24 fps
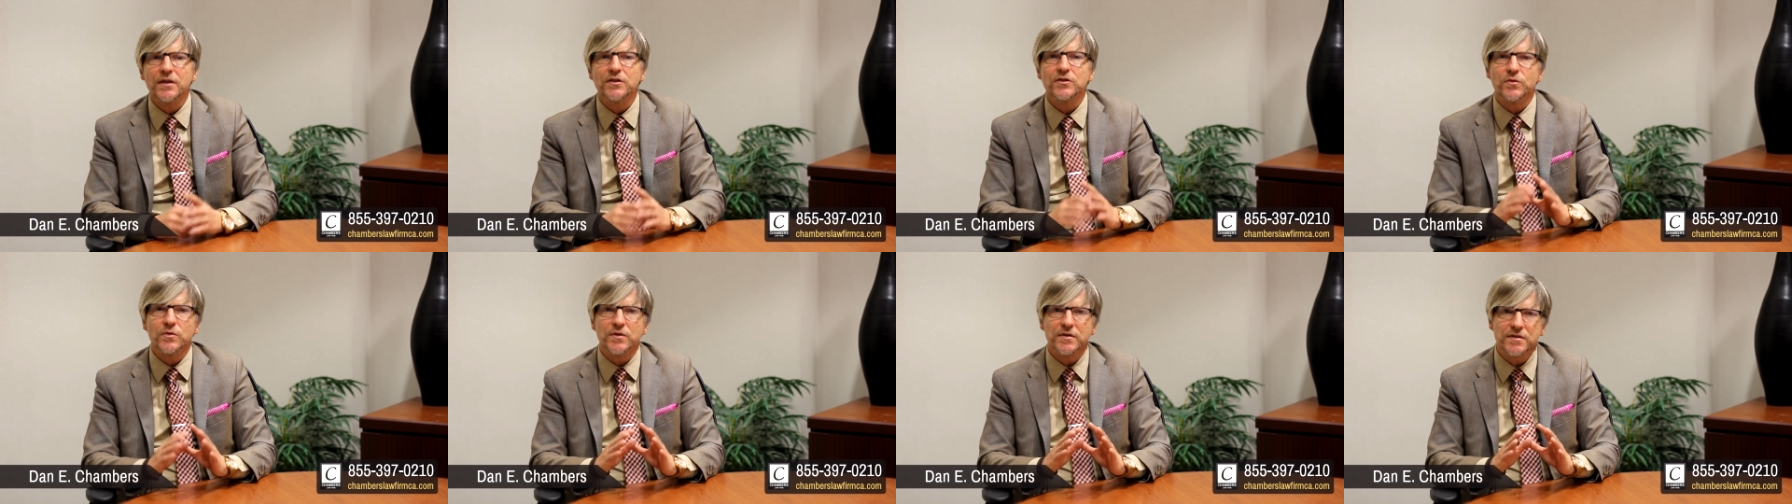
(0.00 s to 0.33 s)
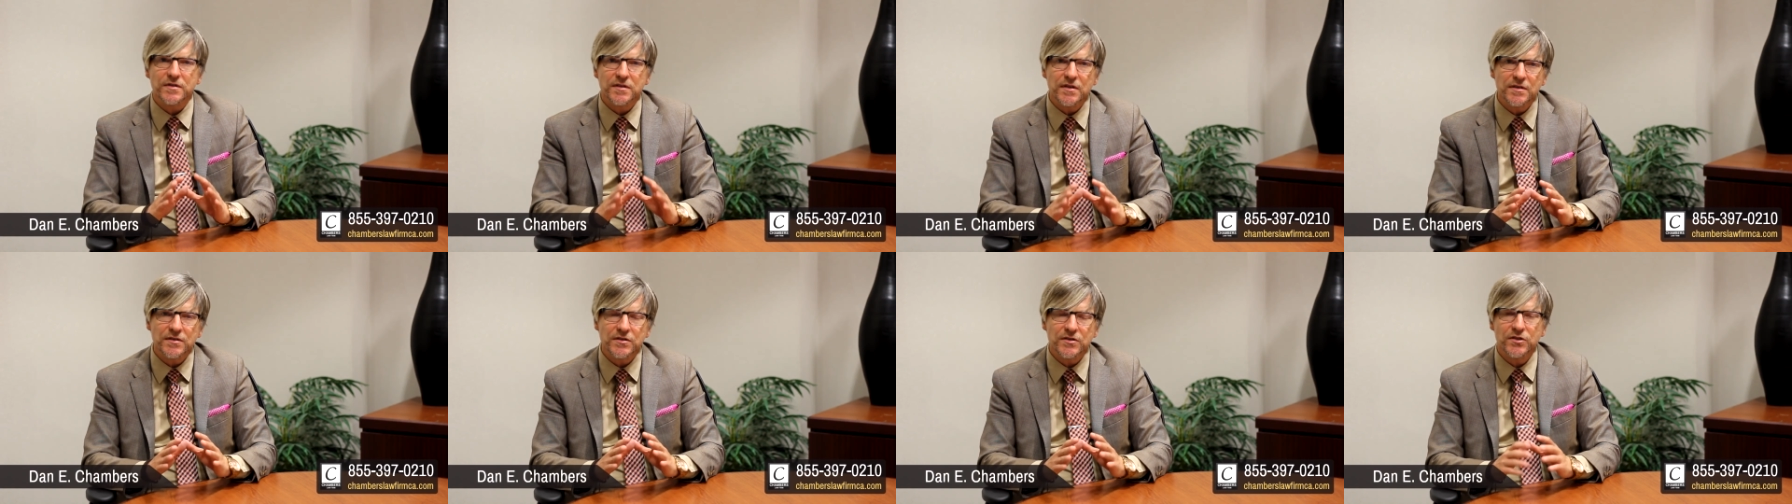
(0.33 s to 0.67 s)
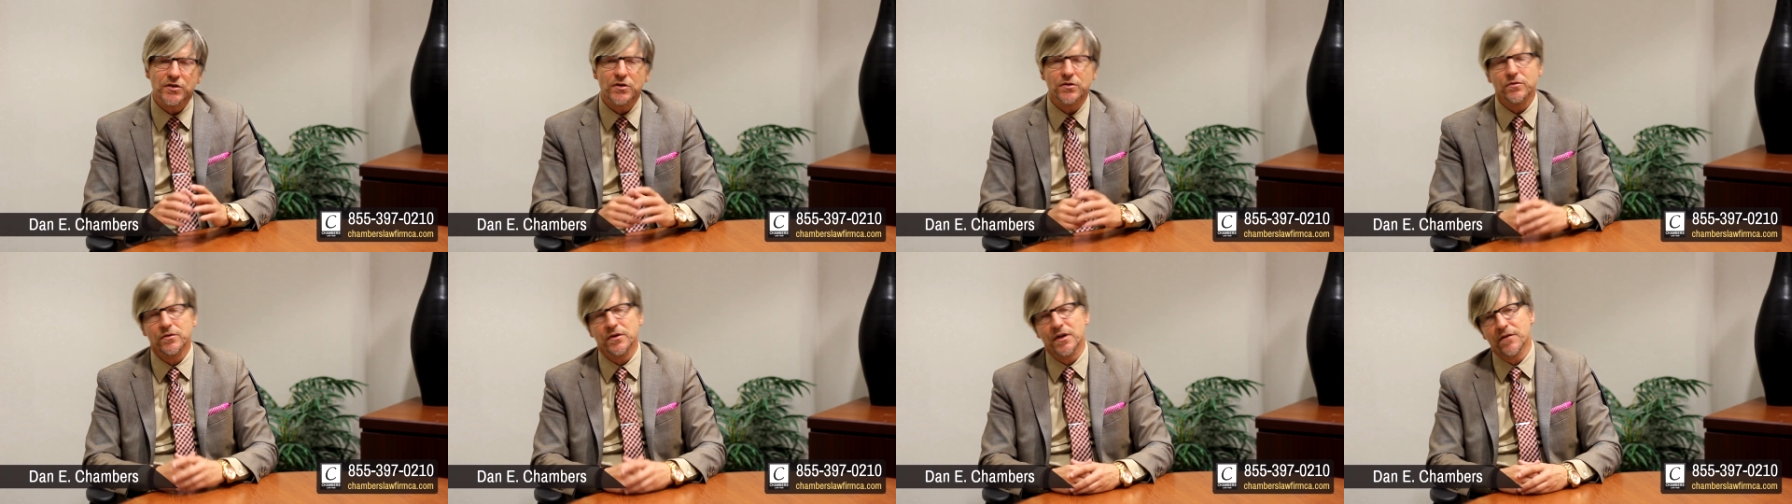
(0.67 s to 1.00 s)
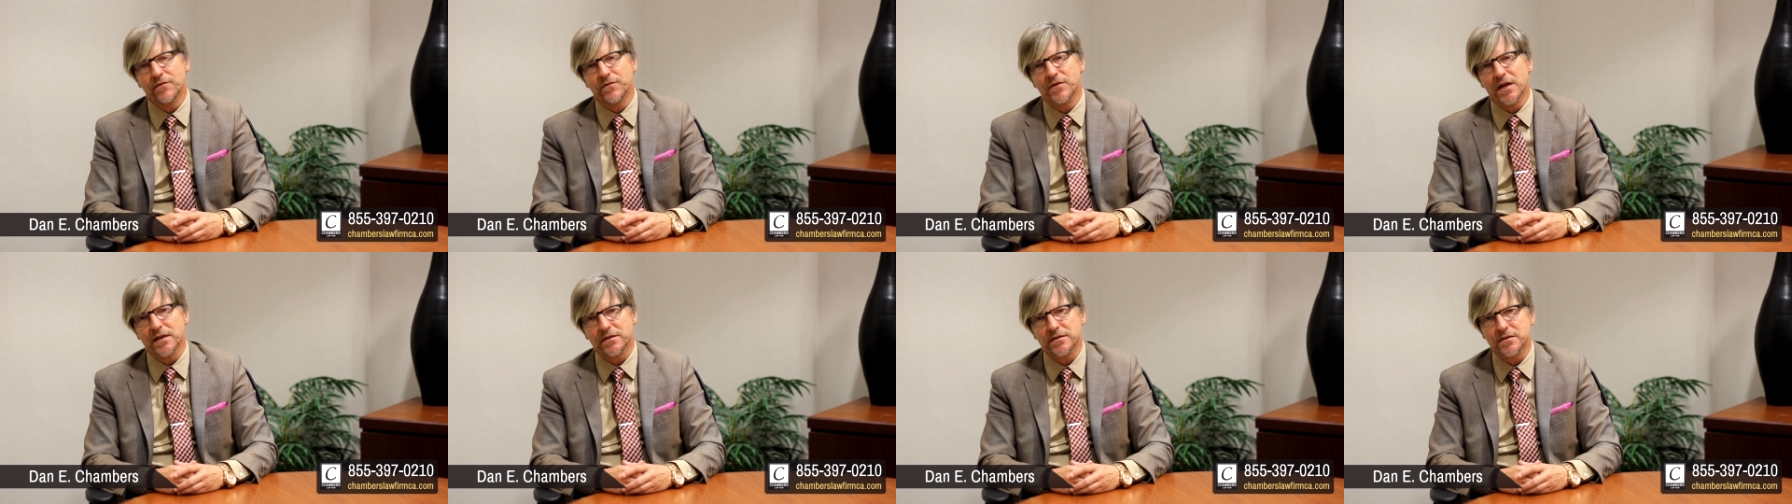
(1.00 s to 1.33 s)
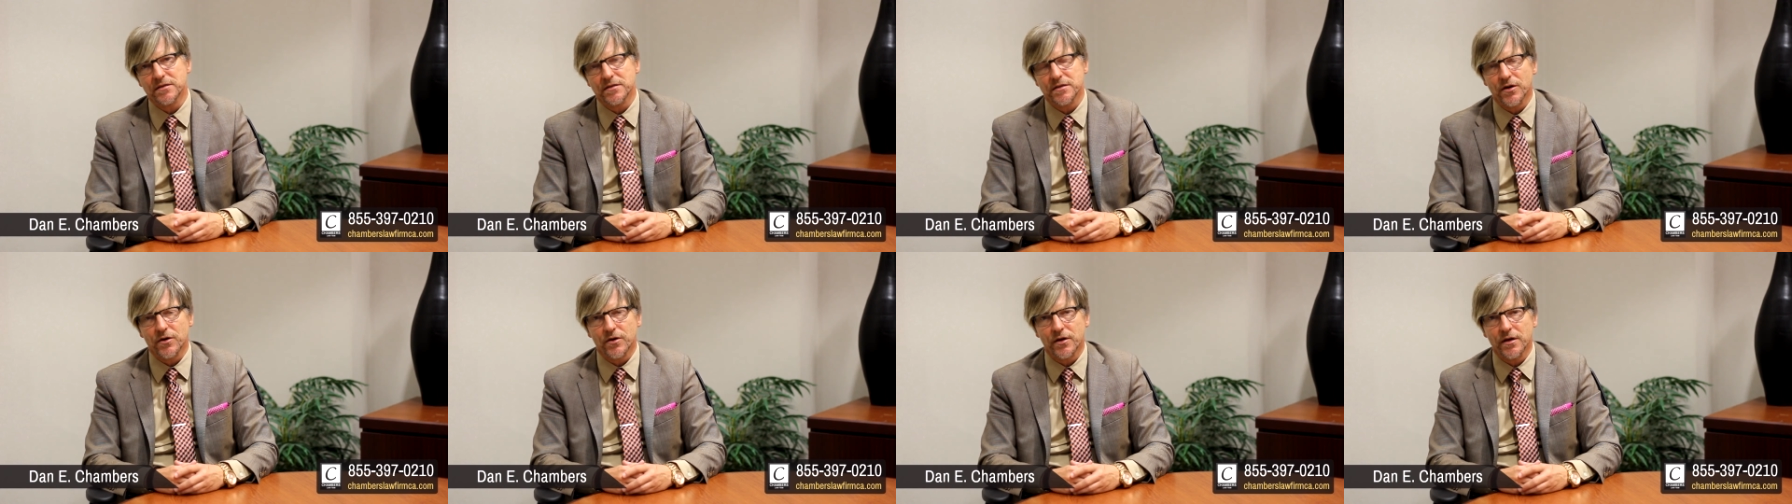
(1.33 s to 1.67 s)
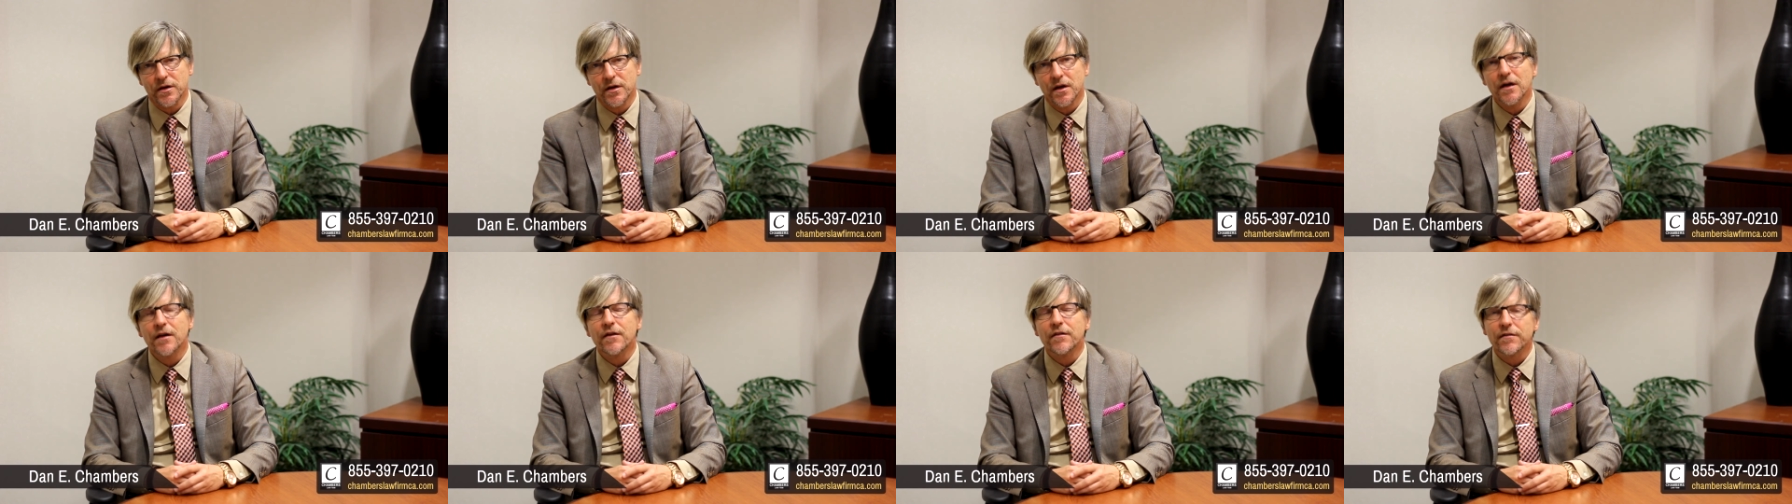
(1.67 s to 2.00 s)
to assist you if necessary.
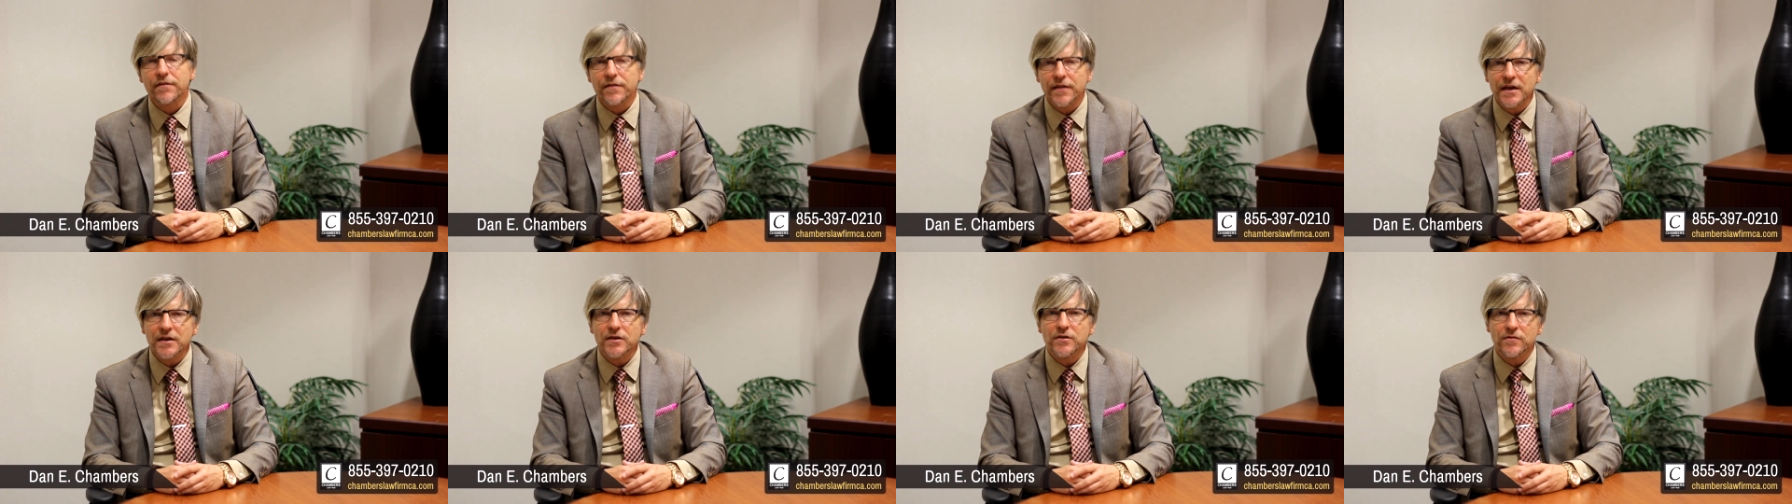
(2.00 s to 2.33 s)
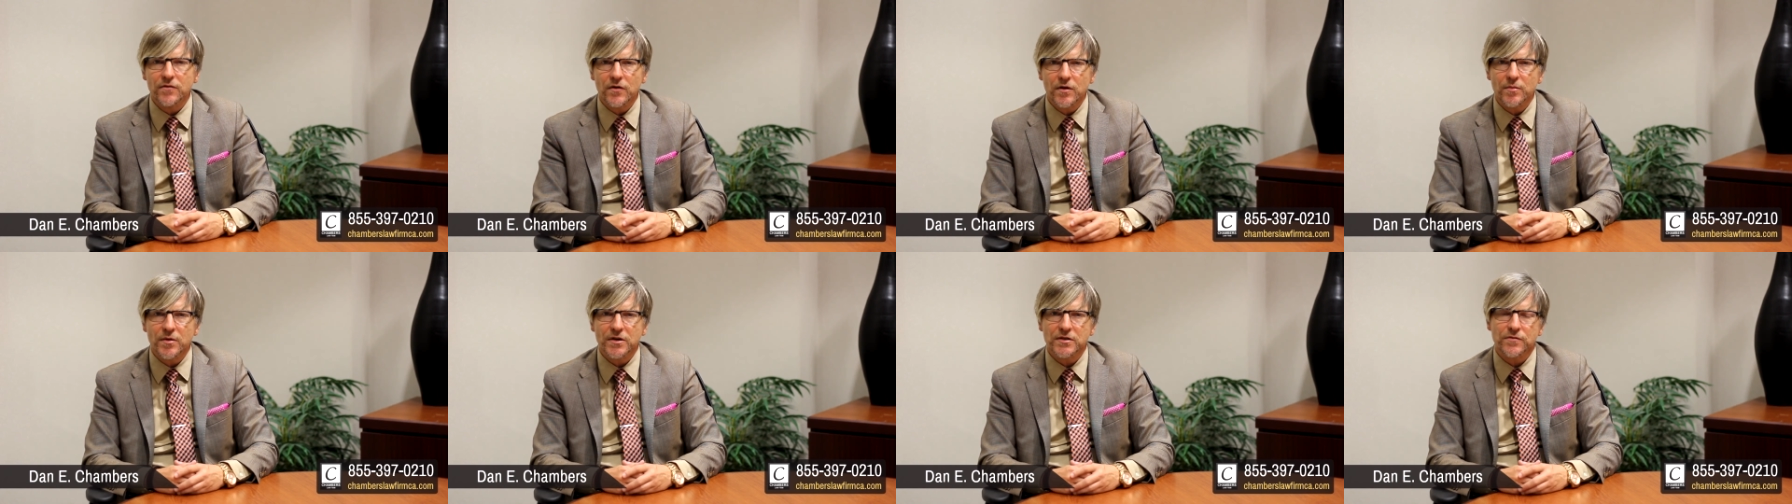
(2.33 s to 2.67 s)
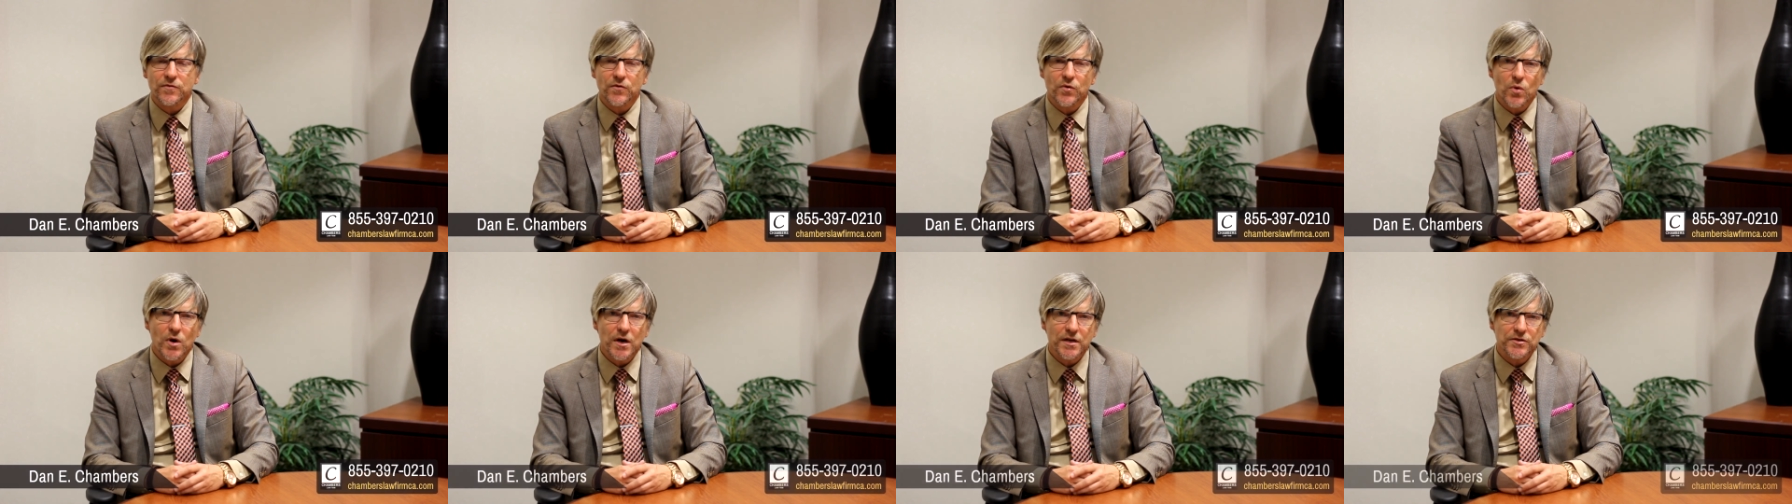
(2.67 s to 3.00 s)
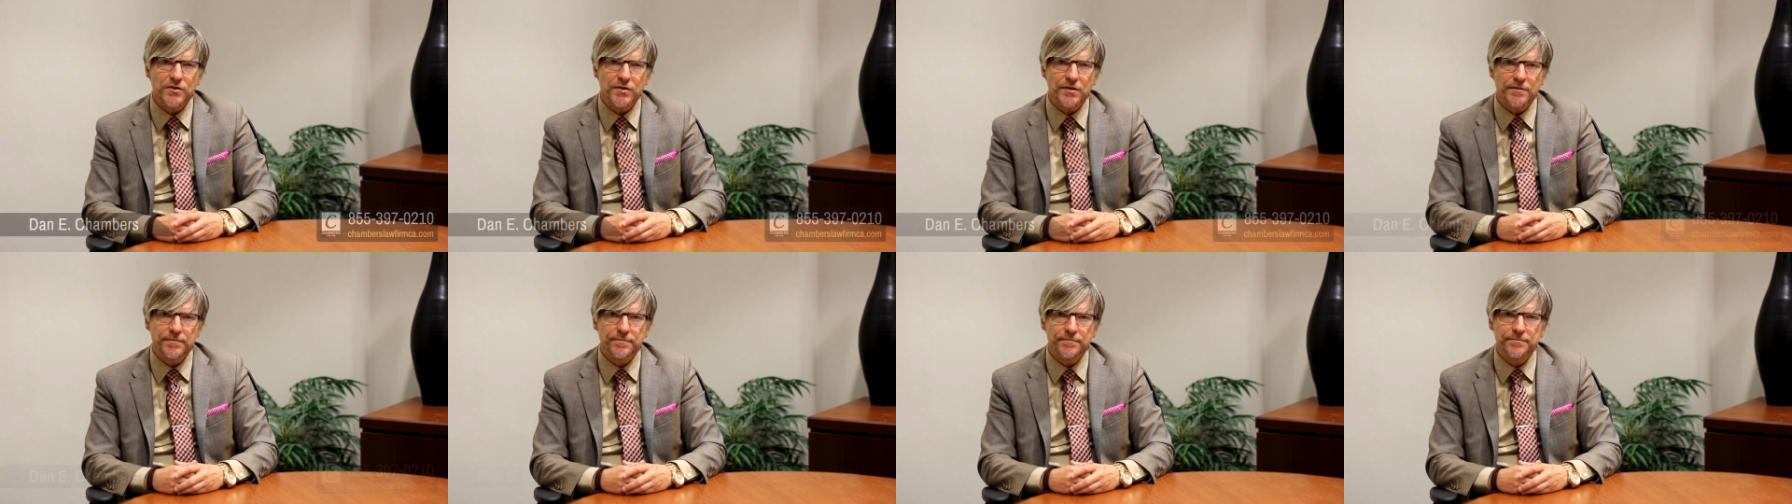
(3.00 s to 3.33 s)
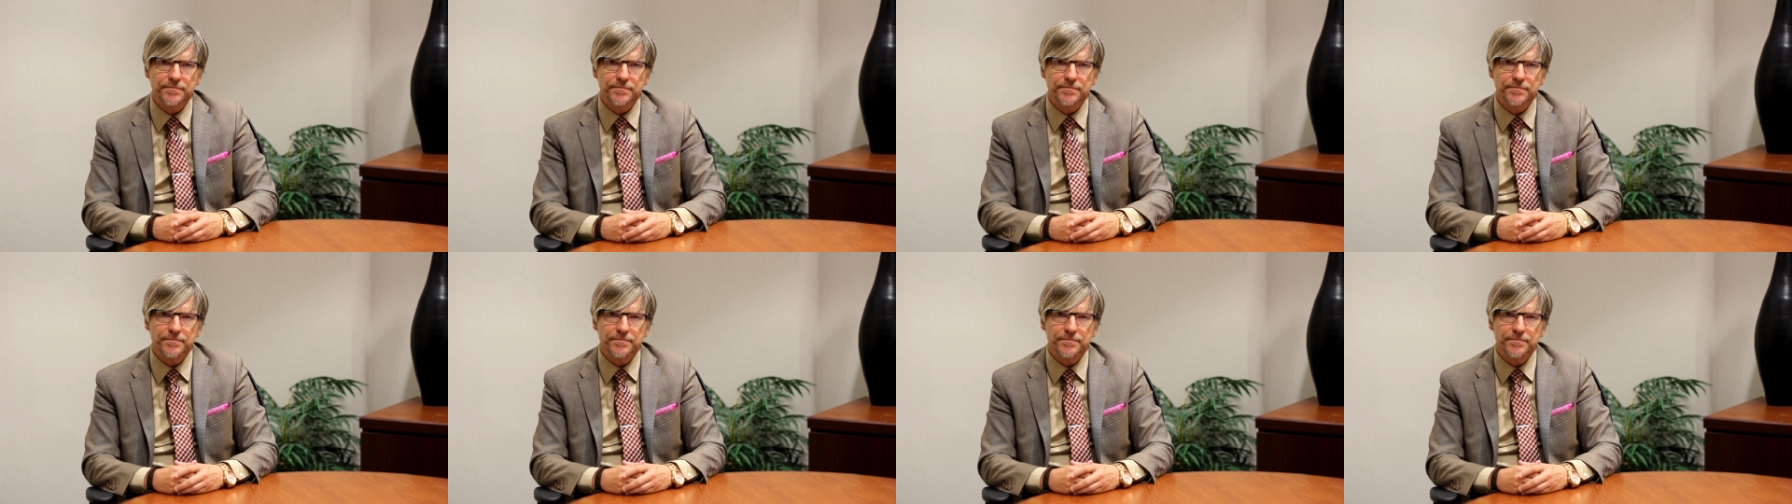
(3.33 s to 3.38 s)
Thank you very much for watching.